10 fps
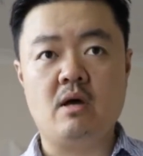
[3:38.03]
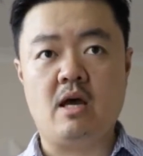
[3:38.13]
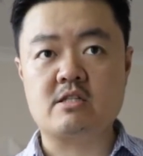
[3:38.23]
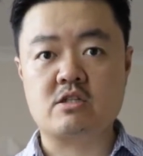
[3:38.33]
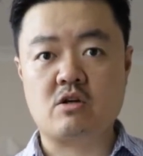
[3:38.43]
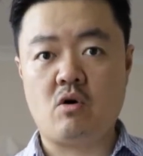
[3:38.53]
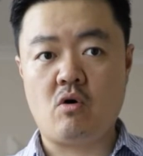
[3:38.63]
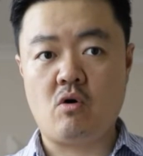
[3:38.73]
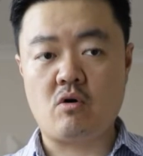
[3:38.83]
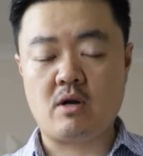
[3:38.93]
It's
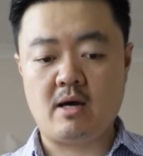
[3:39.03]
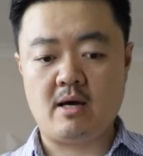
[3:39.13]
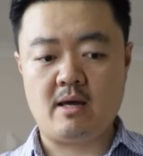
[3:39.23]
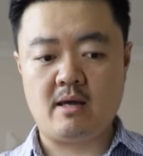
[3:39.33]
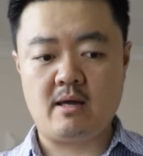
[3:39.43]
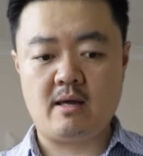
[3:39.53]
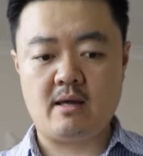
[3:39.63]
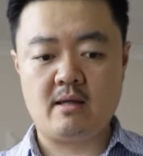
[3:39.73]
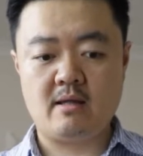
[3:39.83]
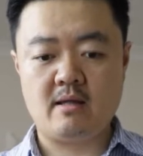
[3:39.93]
called
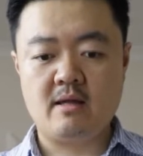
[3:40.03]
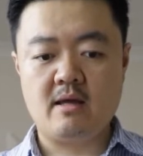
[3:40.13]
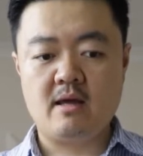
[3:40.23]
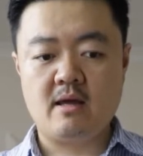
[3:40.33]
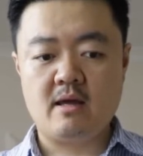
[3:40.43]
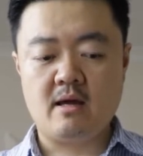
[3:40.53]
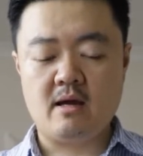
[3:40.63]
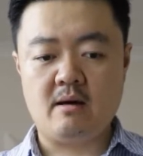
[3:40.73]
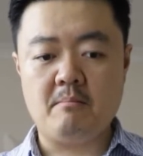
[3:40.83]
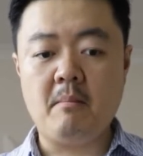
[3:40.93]
a,
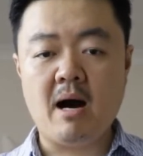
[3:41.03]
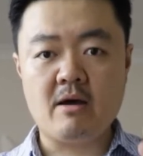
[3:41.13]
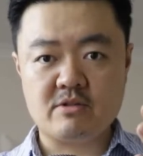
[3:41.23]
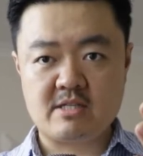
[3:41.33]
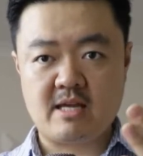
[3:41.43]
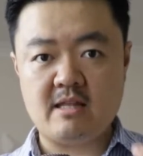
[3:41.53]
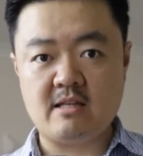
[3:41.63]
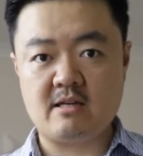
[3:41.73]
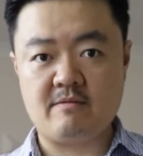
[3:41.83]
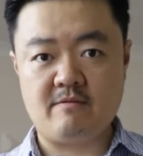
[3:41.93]
a Myles
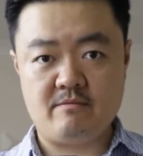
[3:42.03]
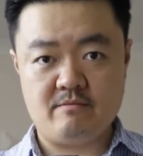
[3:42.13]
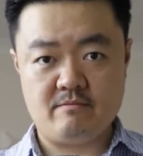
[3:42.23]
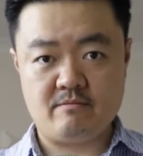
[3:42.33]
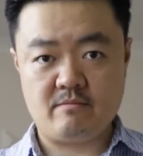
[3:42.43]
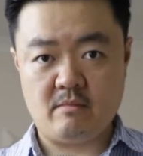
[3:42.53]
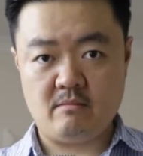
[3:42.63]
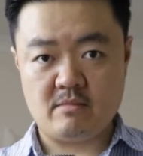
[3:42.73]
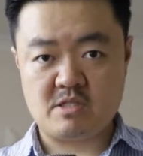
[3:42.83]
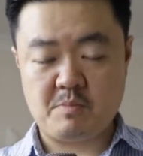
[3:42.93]
Kennedy
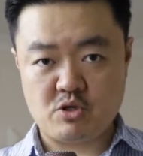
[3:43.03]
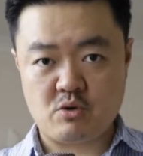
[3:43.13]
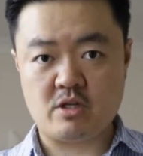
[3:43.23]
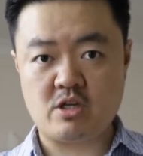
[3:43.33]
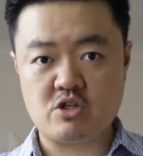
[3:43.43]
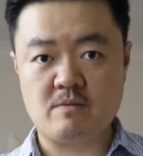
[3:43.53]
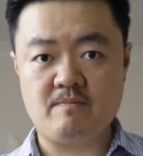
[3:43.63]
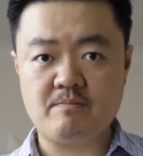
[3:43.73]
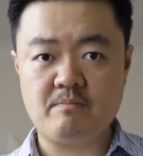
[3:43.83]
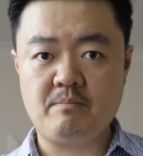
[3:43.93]
special edition.
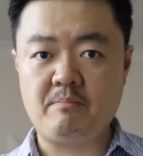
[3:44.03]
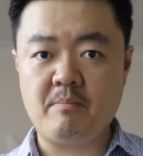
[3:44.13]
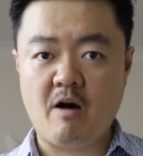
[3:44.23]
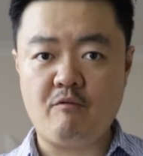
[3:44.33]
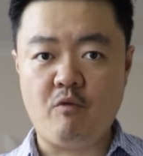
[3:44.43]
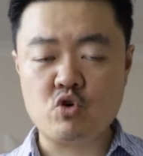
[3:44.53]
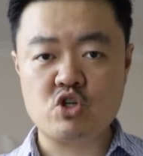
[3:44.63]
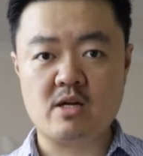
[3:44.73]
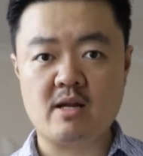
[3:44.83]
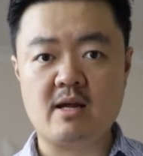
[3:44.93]

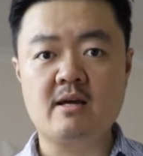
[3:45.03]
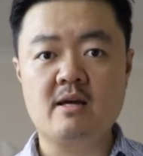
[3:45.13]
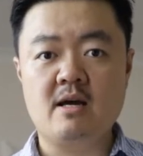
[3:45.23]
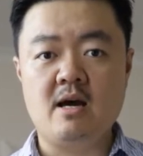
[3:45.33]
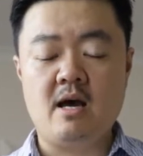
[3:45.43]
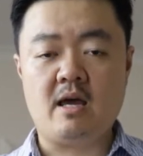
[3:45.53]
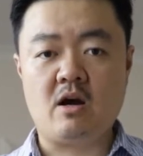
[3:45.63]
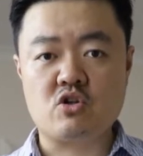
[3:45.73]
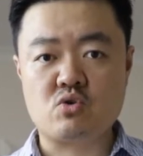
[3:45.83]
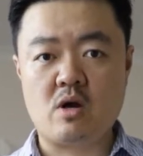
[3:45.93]
Unfortunately, in
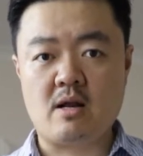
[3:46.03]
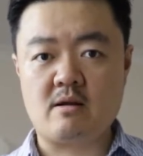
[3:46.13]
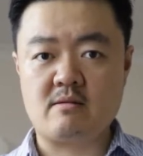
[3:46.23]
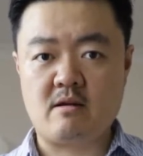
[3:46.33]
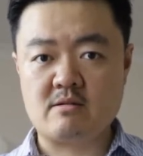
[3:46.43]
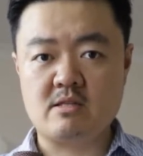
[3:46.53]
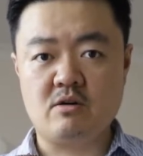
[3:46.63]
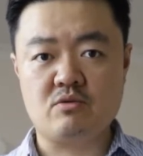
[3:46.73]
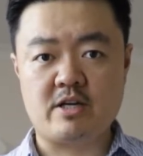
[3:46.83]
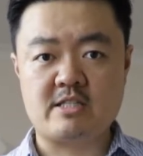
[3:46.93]
Australia, there's
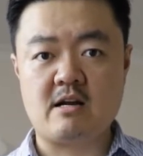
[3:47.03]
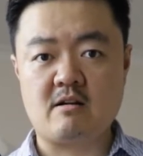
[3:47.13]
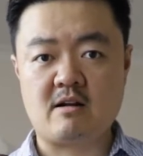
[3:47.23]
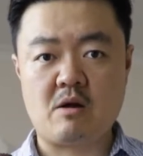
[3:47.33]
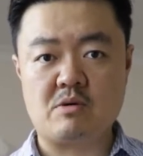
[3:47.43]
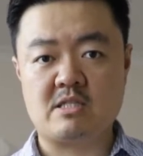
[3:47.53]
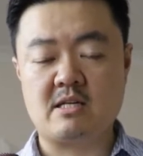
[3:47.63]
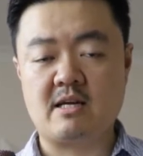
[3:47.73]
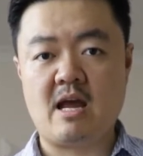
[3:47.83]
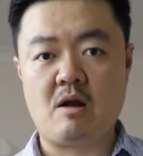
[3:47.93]
no retailer
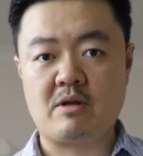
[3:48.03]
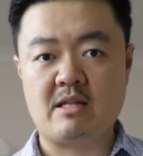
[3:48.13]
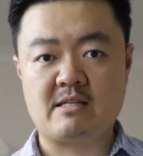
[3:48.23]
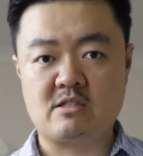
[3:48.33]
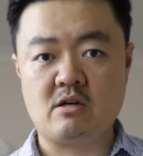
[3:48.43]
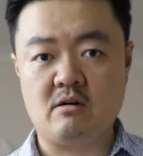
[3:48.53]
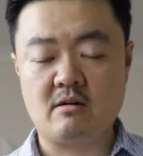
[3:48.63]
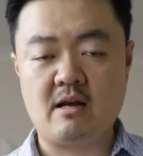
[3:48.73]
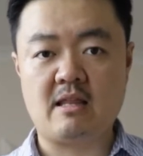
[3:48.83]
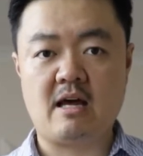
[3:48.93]
currently carrying a
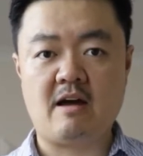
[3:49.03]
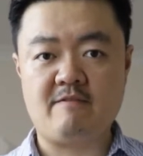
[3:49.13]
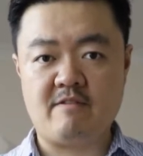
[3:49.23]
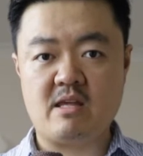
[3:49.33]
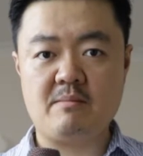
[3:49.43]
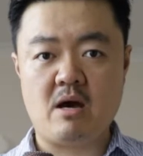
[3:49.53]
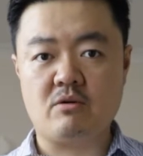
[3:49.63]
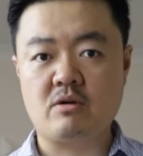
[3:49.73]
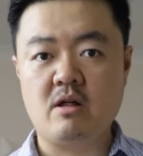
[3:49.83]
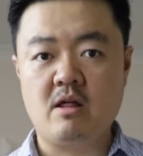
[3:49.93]
stock, and I've emailed